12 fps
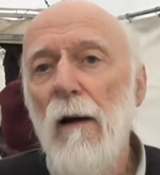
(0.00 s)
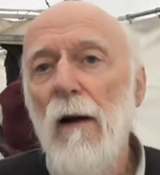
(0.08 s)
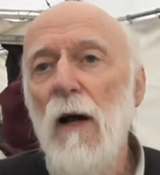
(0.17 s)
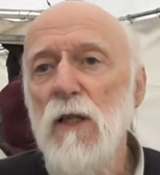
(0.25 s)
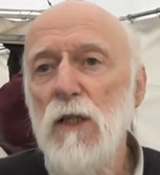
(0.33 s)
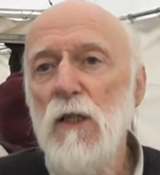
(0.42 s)

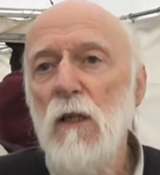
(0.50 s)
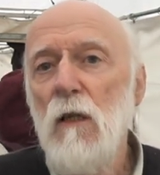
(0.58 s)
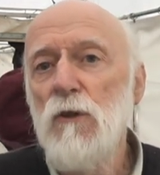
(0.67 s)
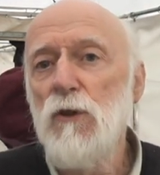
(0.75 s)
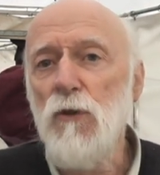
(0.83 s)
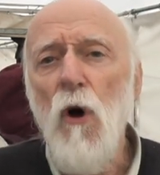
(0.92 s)
has
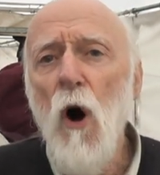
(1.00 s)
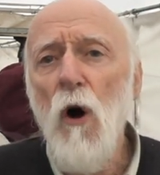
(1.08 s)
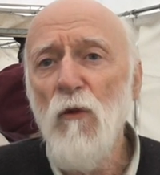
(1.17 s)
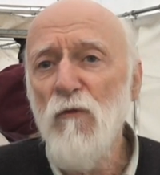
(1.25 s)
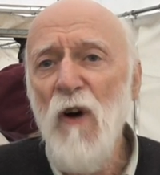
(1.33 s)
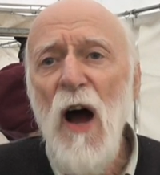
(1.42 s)

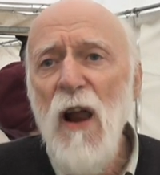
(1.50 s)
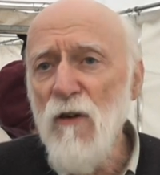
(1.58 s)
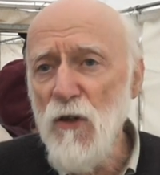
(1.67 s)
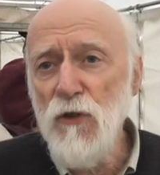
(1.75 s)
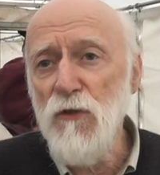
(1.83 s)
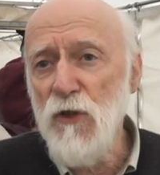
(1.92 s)
strong
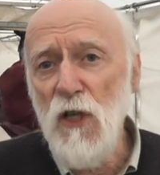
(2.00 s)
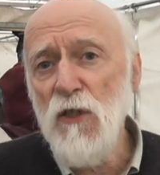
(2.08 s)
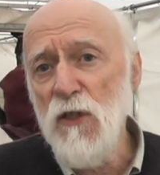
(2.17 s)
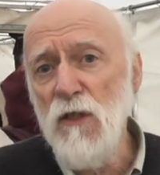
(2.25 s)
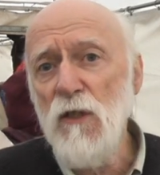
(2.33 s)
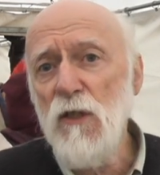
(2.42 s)
virus
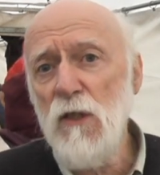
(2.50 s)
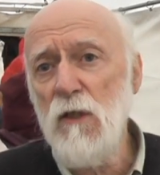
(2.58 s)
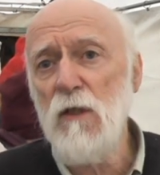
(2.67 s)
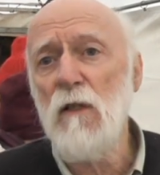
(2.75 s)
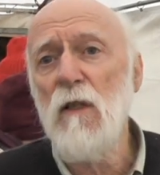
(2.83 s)
resistance,